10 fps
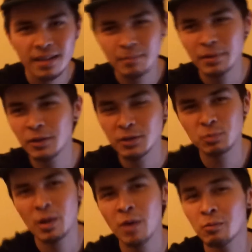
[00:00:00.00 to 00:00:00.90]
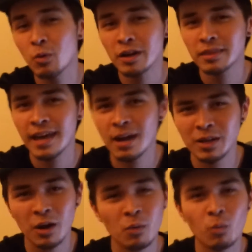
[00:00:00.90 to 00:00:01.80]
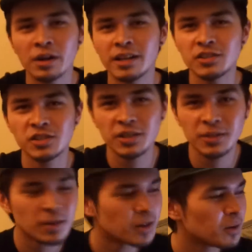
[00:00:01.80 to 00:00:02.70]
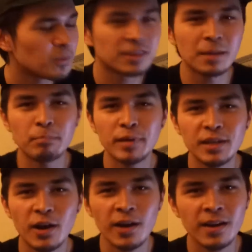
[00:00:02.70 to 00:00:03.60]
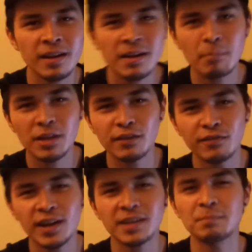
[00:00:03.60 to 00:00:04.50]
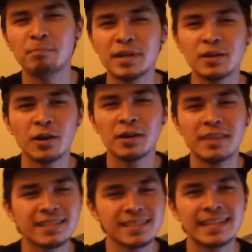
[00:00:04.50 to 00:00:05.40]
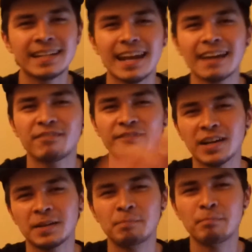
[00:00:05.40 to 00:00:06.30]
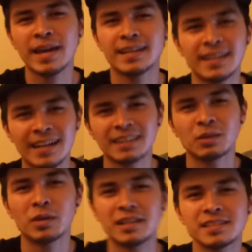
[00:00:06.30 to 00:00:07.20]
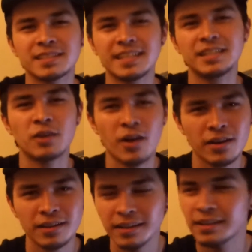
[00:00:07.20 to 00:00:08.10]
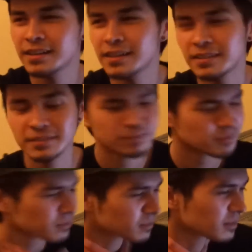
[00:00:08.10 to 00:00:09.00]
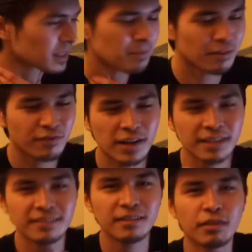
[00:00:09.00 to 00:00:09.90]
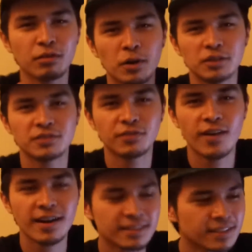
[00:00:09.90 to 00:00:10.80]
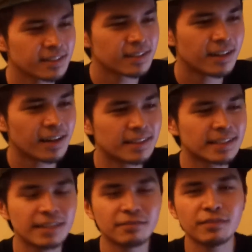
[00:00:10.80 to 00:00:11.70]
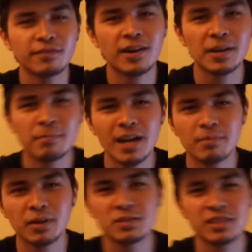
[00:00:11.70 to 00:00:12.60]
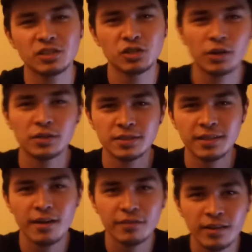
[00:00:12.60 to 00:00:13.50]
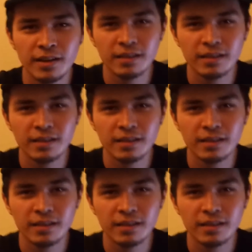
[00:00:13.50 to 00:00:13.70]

Because we won't walk there, we don't wanna chill nah. with the PO, motherfucking BO. They stink like fucking bacon, I don't wanna see yo. My fucking throat's fucked. I don't give a fuck, man, because I choke stuff.